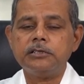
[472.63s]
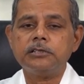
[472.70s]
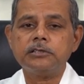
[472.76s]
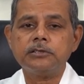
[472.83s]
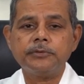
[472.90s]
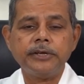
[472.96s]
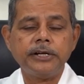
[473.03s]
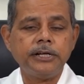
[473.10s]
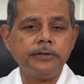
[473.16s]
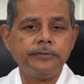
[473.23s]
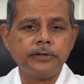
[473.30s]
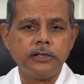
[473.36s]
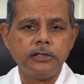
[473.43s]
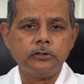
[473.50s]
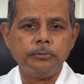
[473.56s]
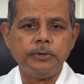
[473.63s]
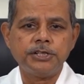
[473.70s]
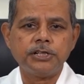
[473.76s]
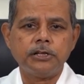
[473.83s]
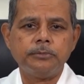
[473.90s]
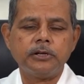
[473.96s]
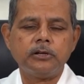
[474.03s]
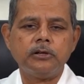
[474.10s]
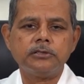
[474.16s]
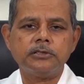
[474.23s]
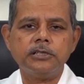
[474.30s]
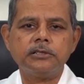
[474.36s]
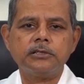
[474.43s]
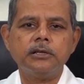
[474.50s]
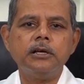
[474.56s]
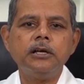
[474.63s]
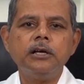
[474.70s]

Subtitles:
This is very difficult to measure because this